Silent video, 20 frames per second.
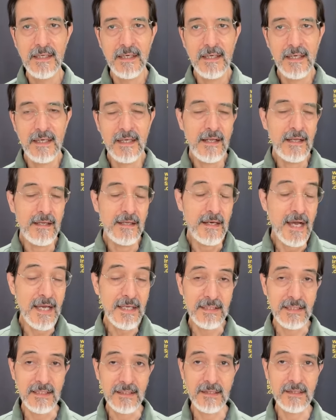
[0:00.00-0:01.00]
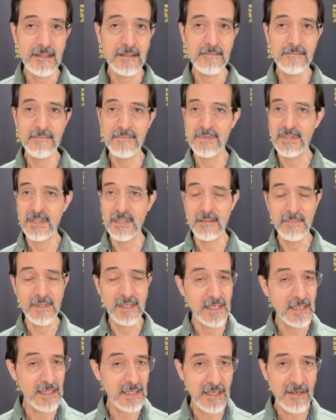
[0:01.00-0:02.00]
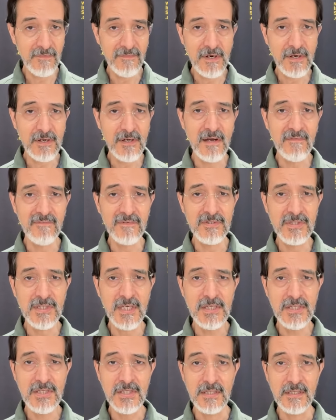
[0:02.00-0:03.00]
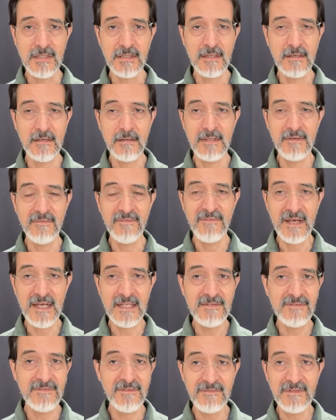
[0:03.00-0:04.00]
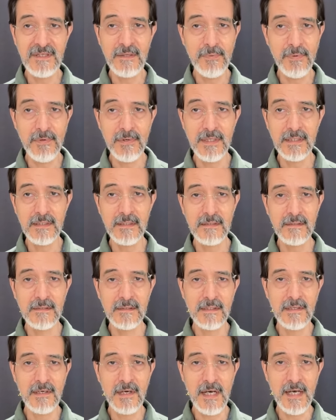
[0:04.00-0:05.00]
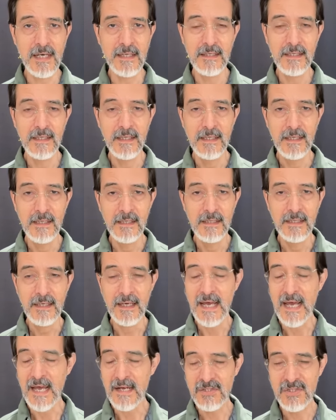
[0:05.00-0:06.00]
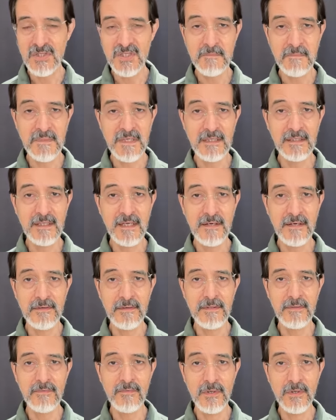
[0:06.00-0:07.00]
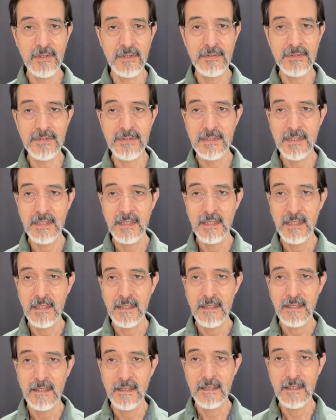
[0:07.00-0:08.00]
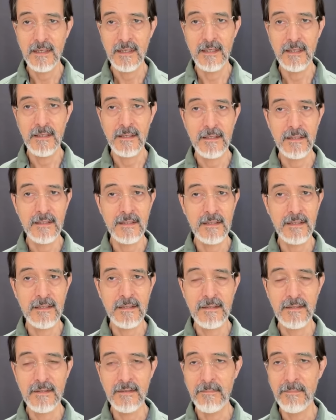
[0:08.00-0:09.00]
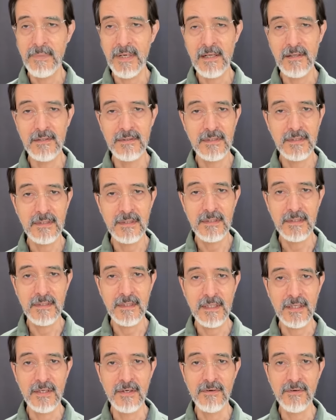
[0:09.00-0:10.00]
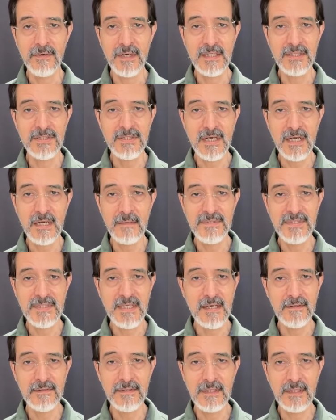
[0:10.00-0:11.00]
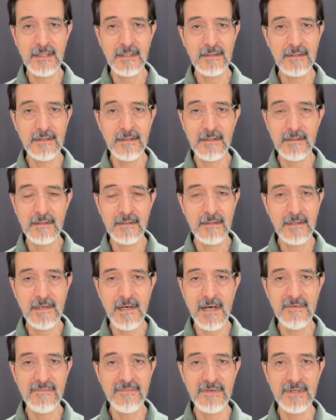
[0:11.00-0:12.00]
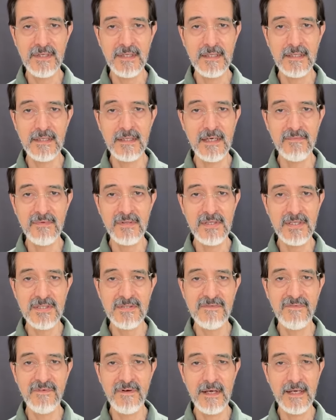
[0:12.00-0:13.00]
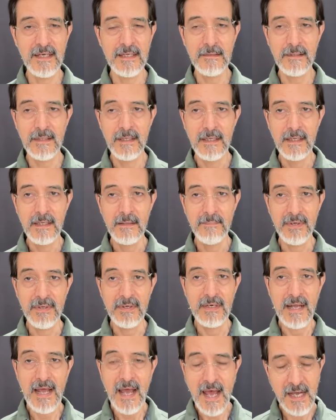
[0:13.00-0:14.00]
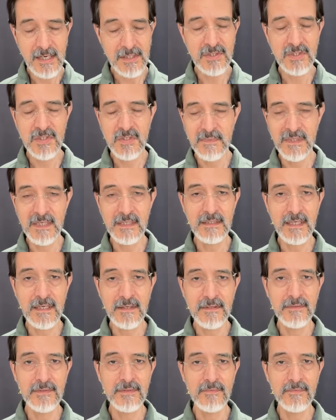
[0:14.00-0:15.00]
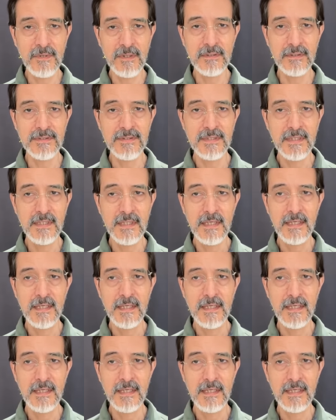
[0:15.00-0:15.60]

And, and I think to the beginning of our conversation, the, the Fed's 50 point cut, actions speak louder than words. Uh, you know, Powell did a, a great job sounding confident and everything's fine, but actions speak louder than words.